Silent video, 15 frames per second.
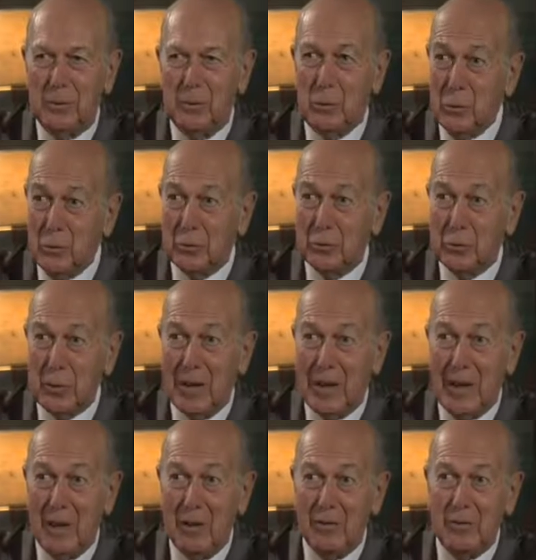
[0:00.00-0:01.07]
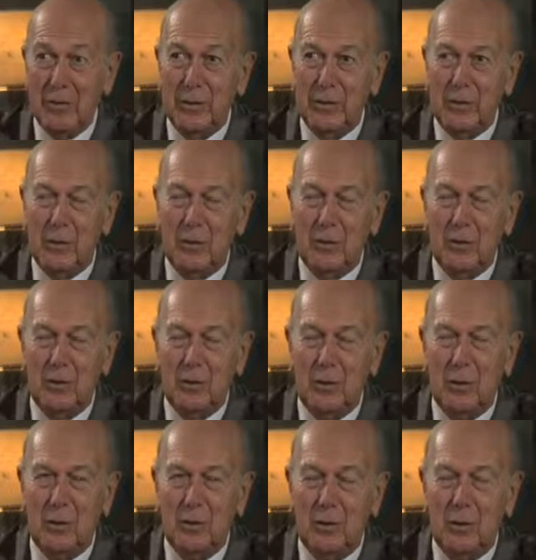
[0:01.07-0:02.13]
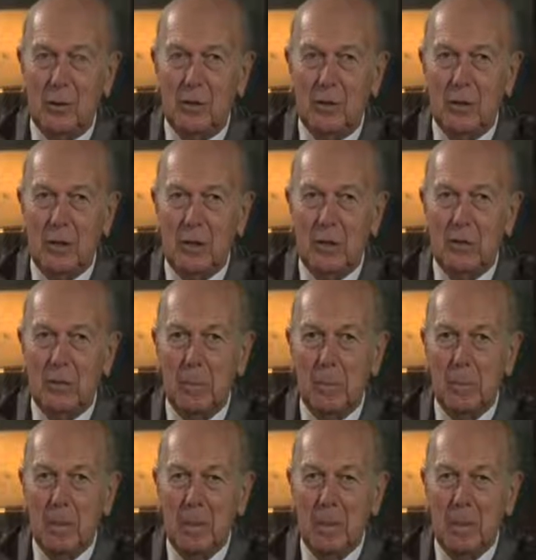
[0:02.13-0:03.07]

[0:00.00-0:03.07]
used to have in, in, the, in the continent.